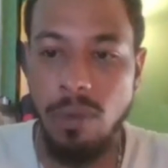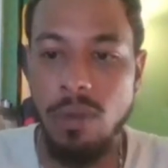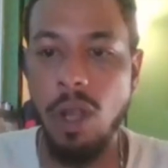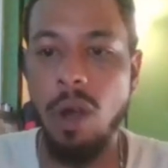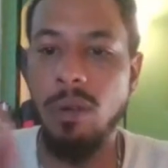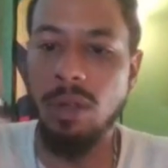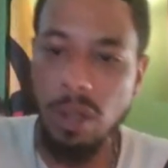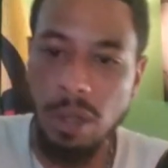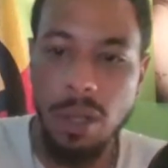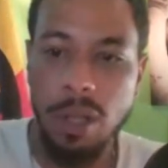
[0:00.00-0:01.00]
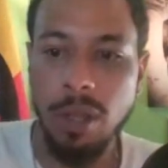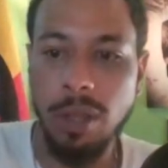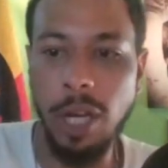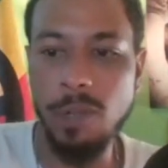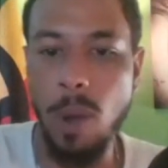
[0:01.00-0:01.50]
So
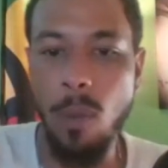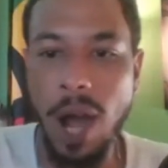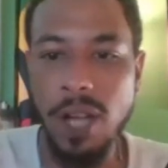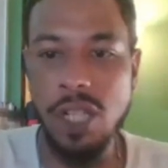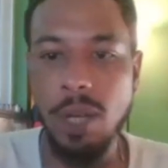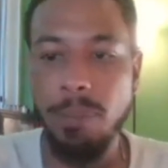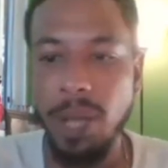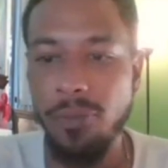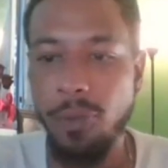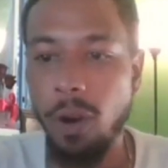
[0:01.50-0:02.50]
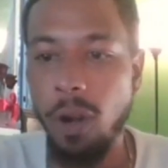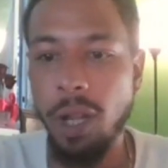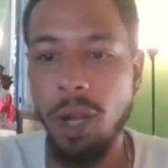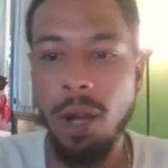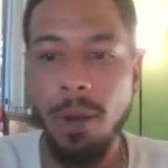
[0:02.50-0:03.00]
there's my Washington pick for all
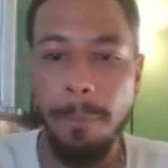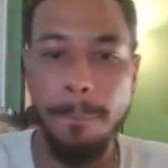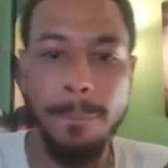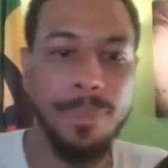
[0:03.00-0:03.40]
y'all.